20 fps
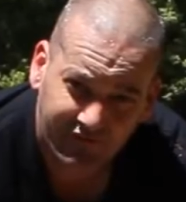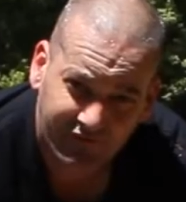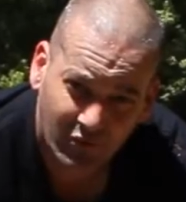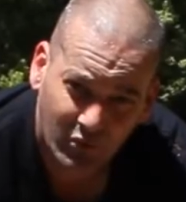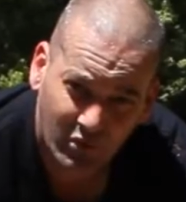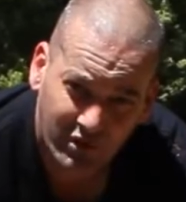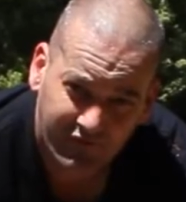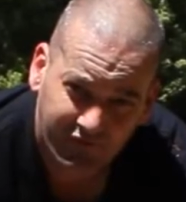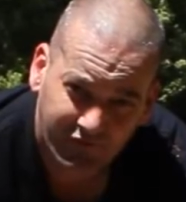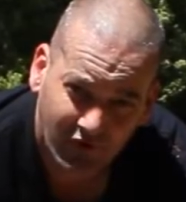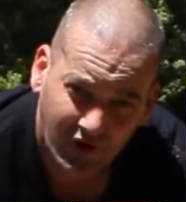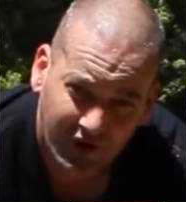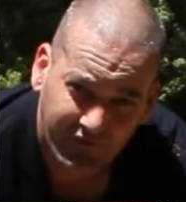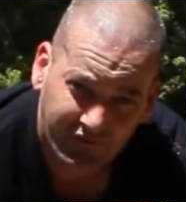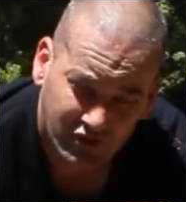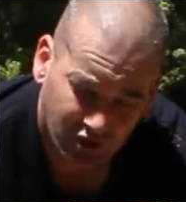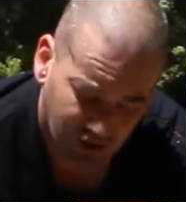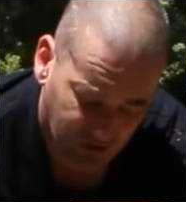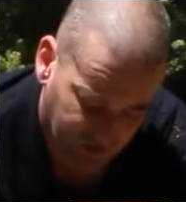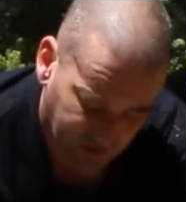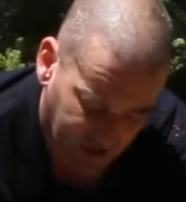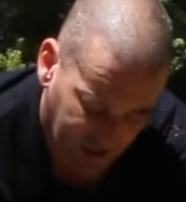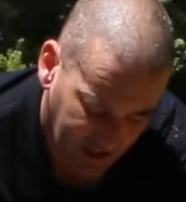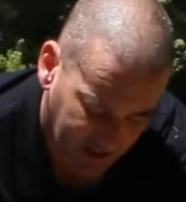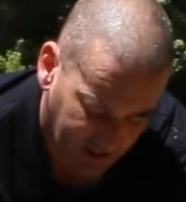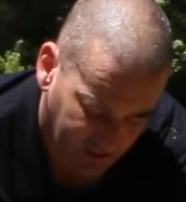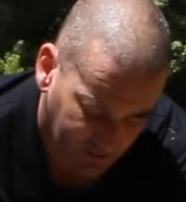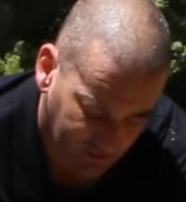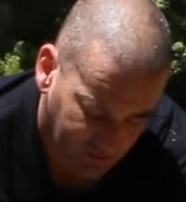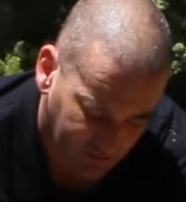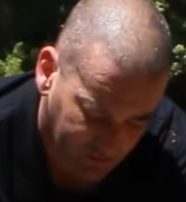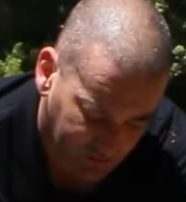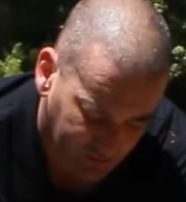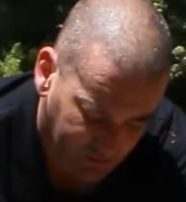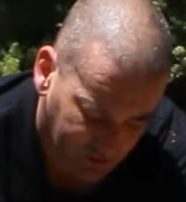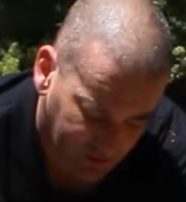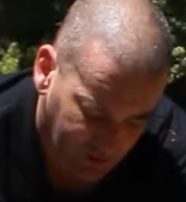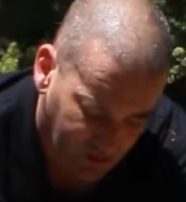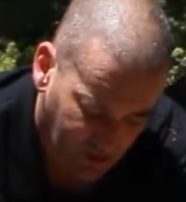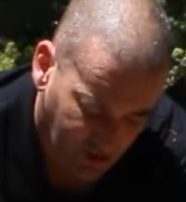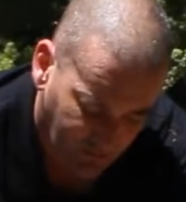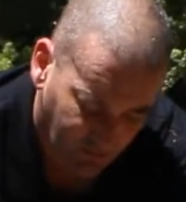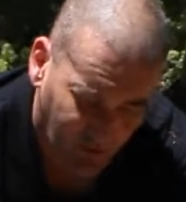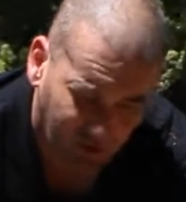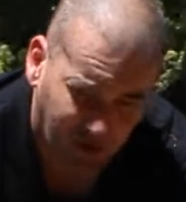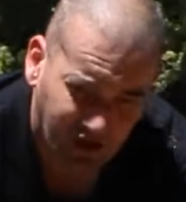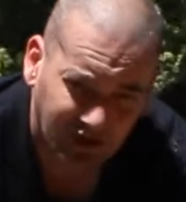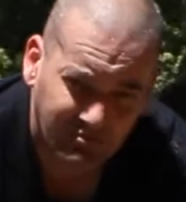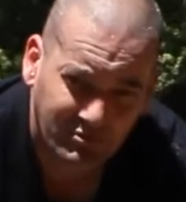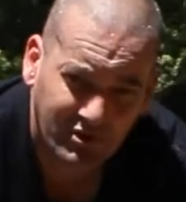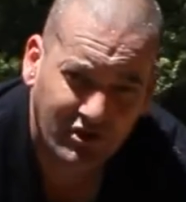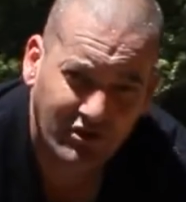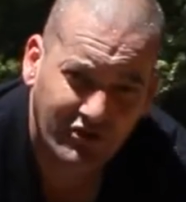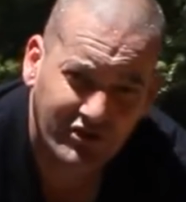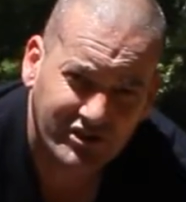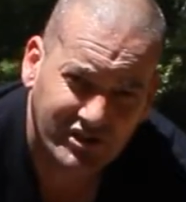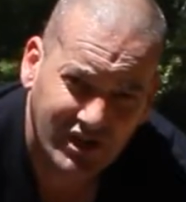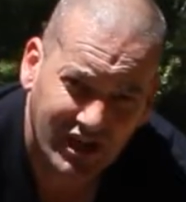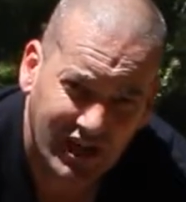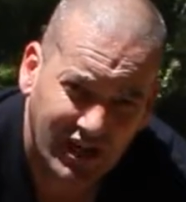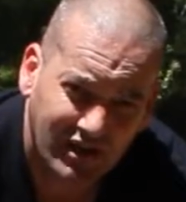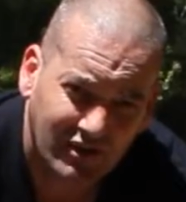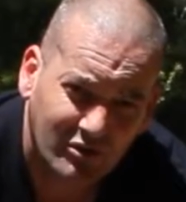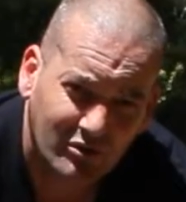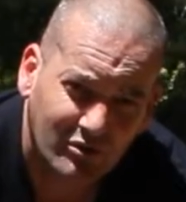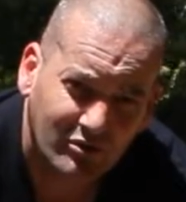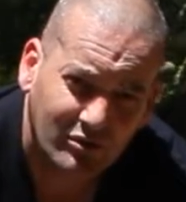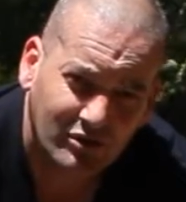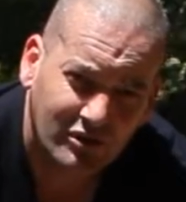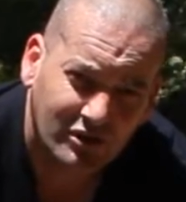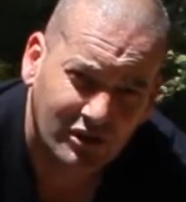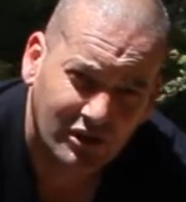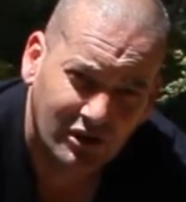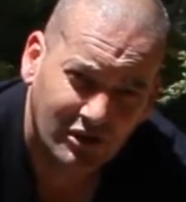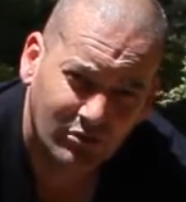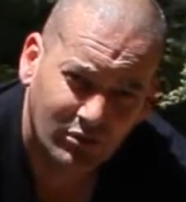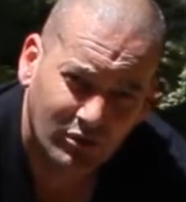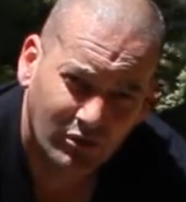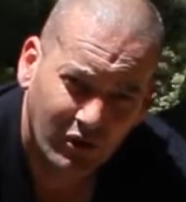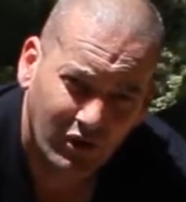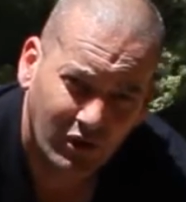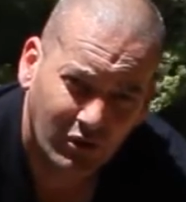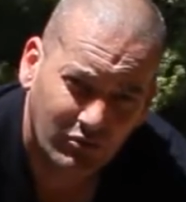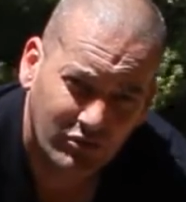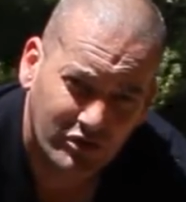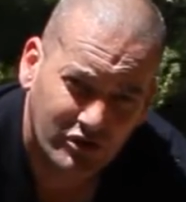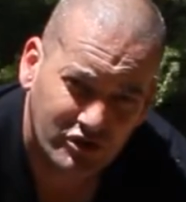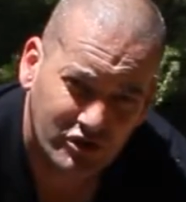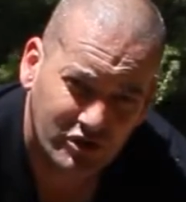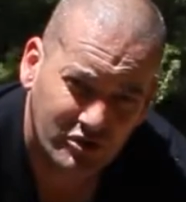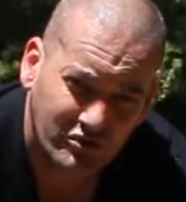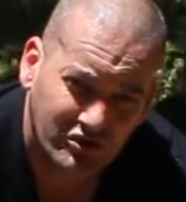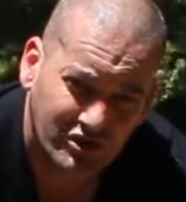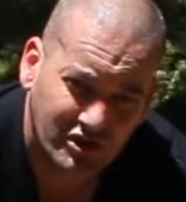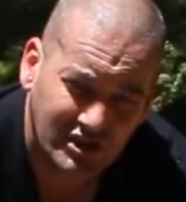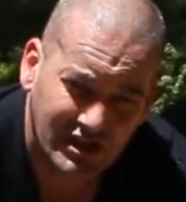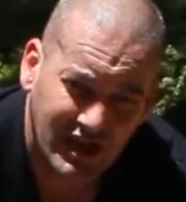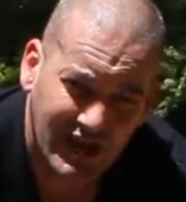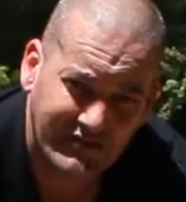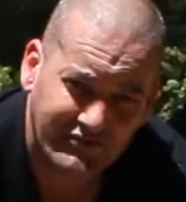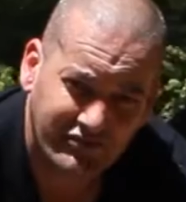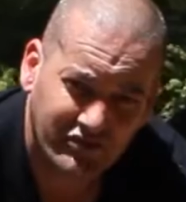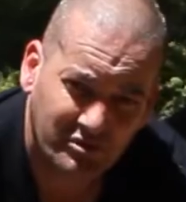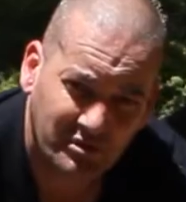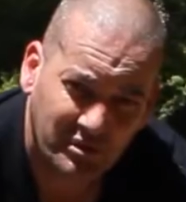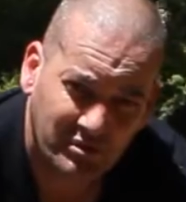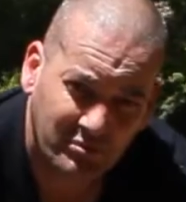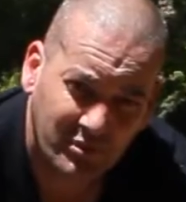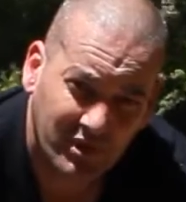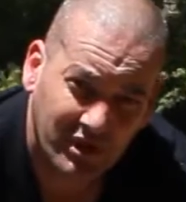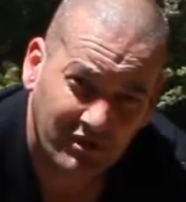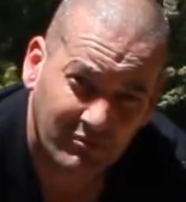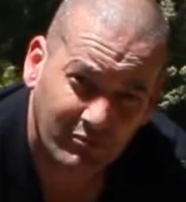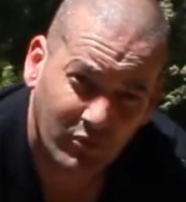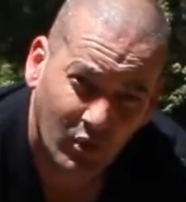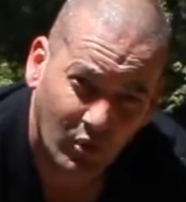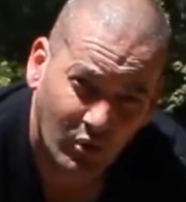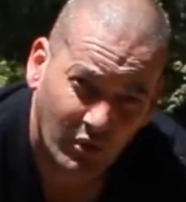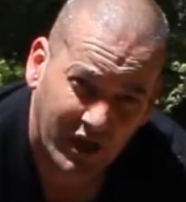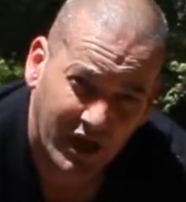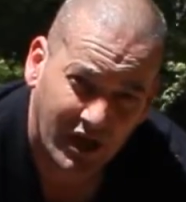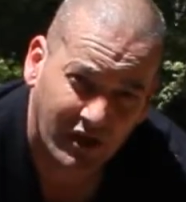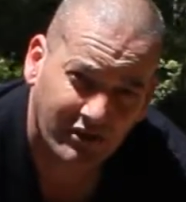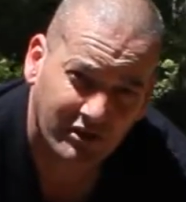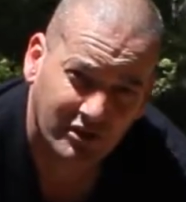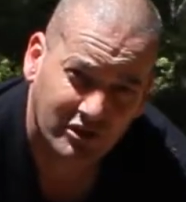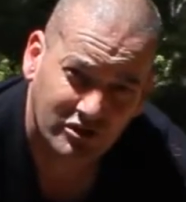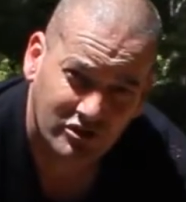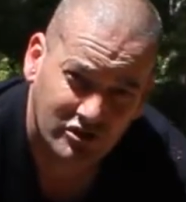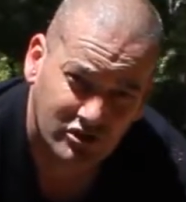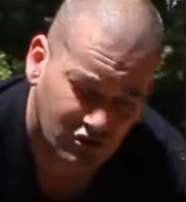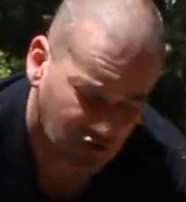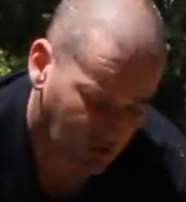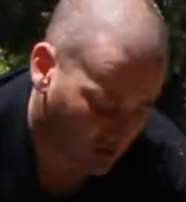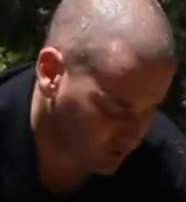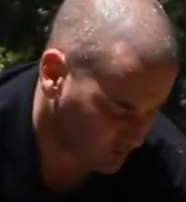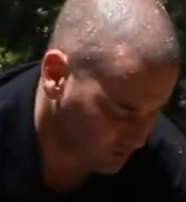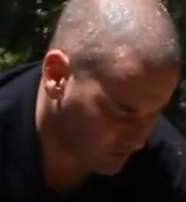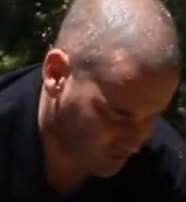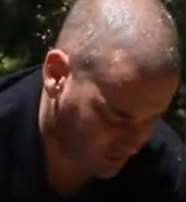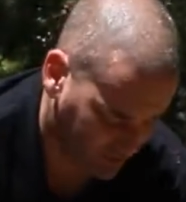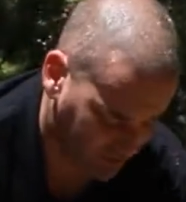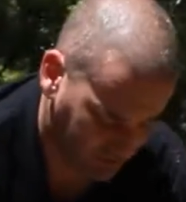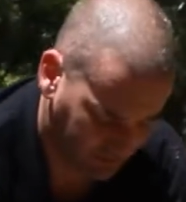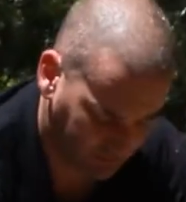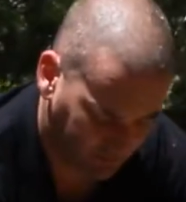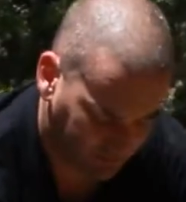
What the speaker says: a 45-degree angle. Putting them in on this angle will help reduce the chance of them being pulled out in strong wind.